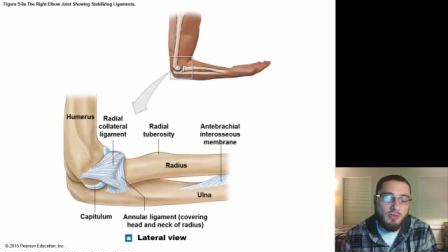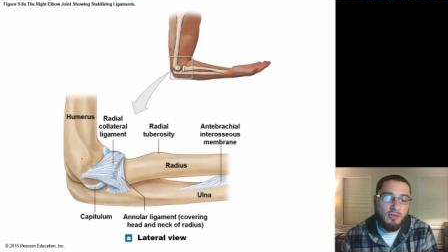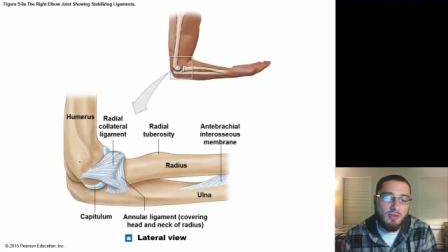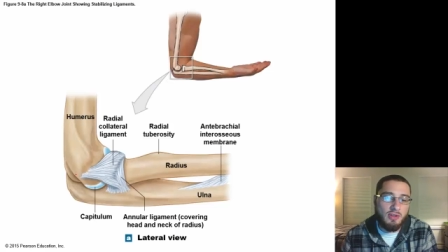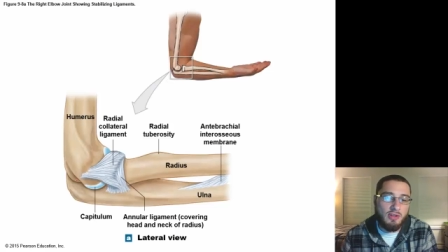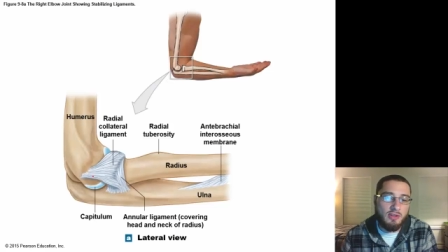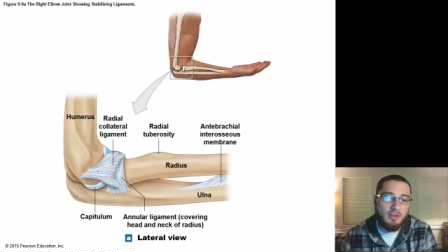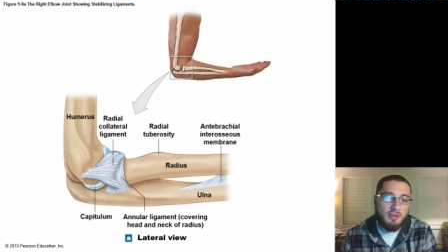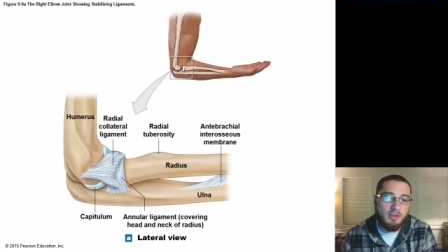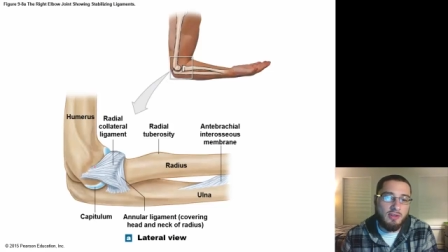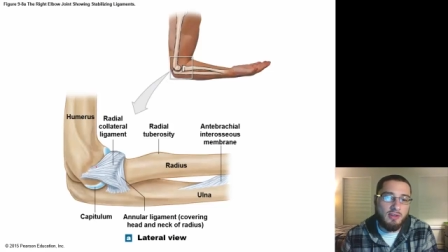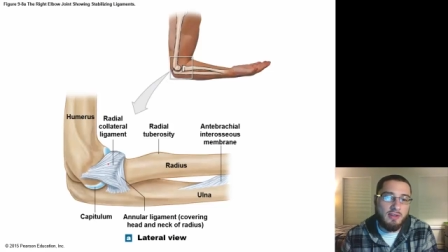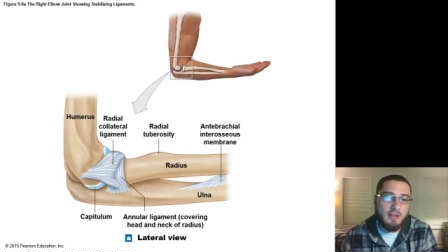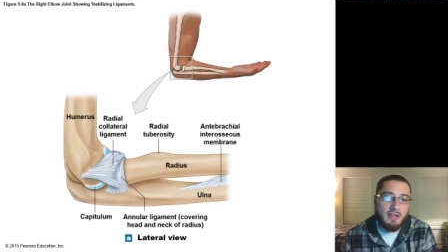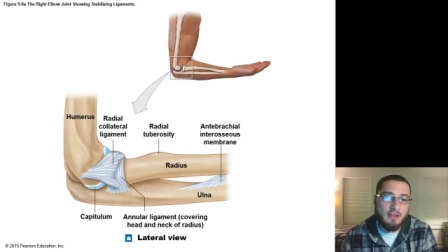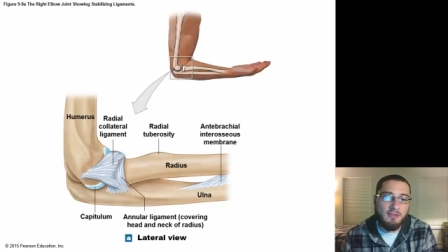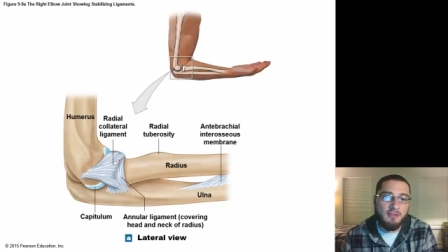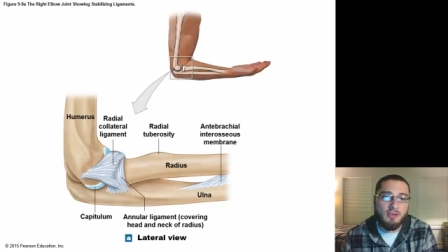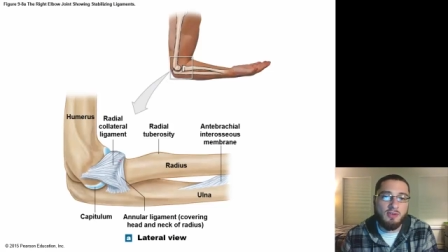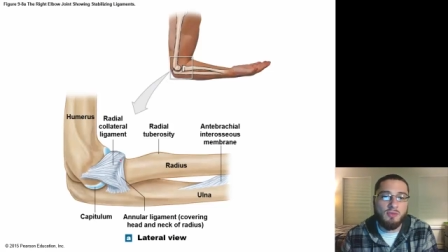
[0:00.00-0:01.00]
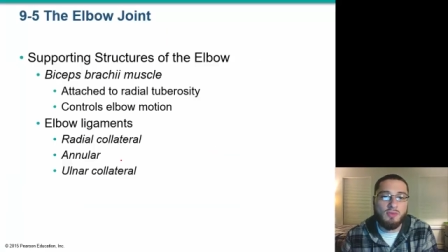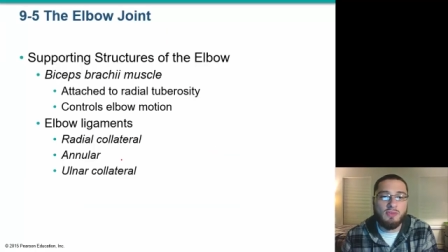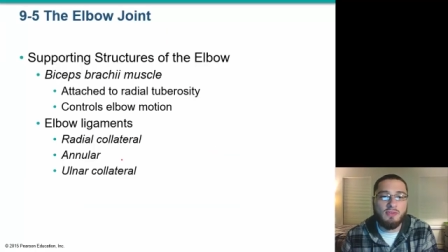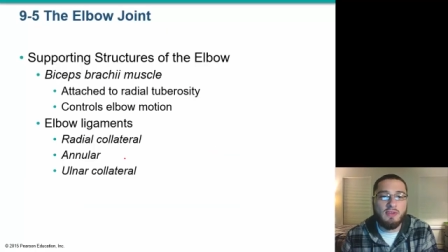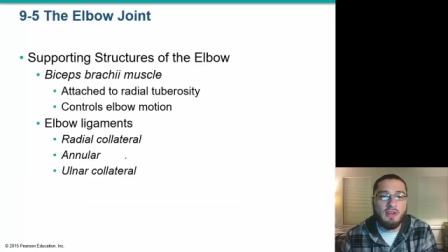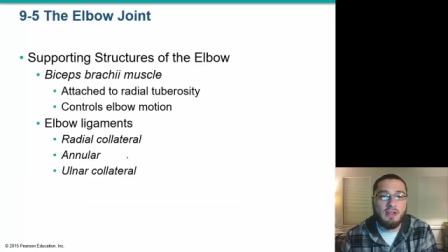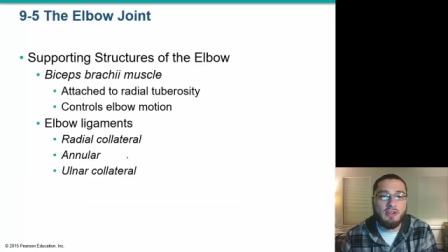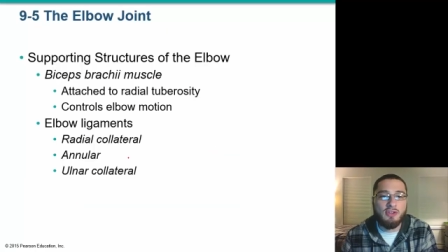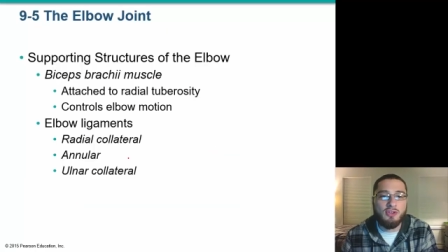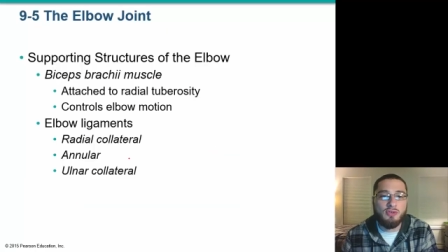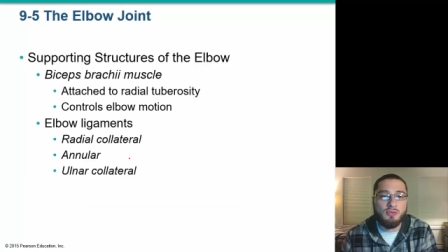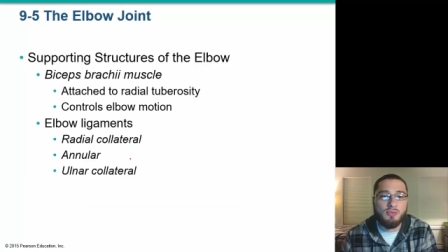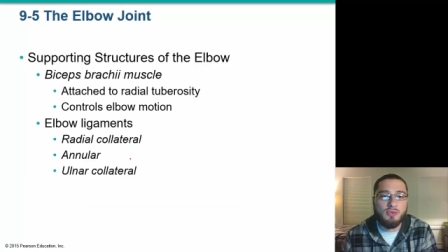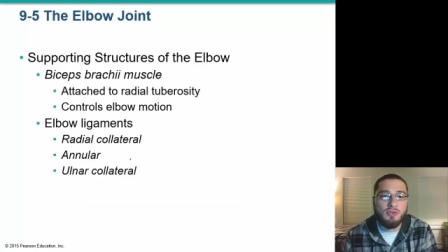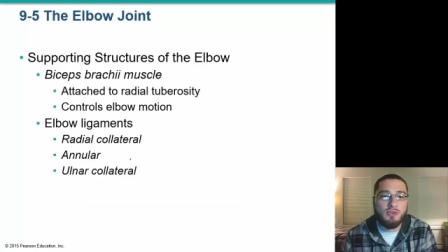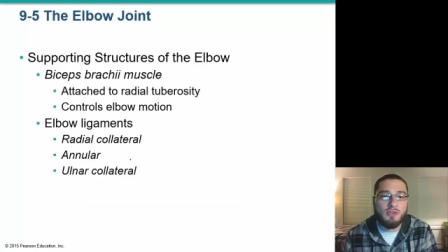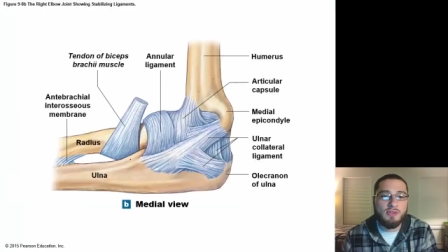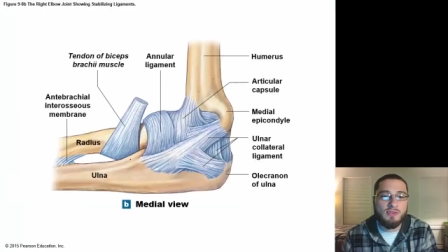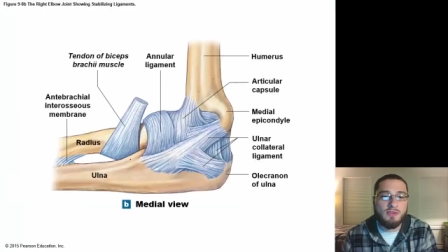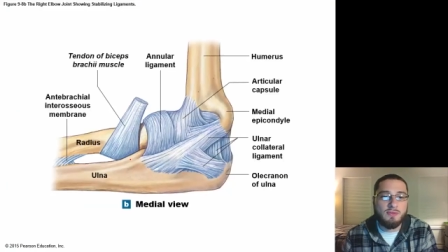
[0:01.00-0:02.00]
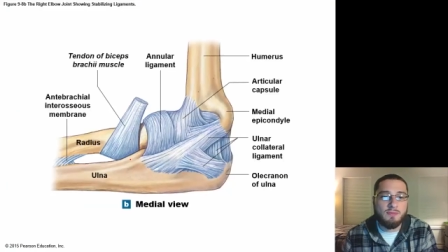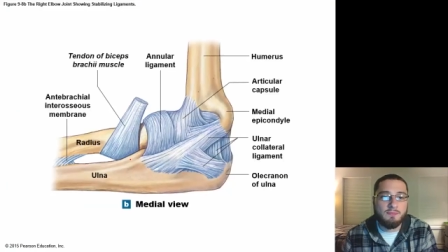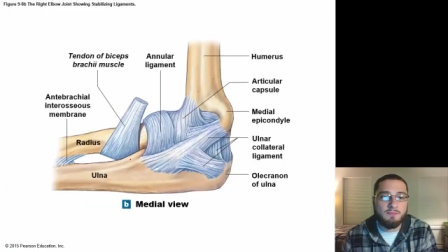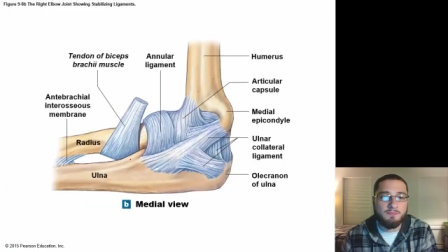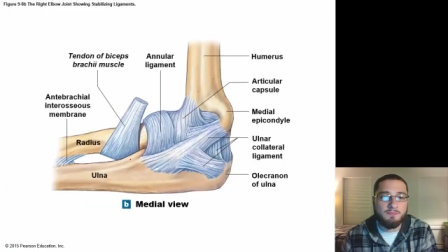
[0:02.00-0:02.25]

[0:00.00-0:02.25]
in connecting with that humerus.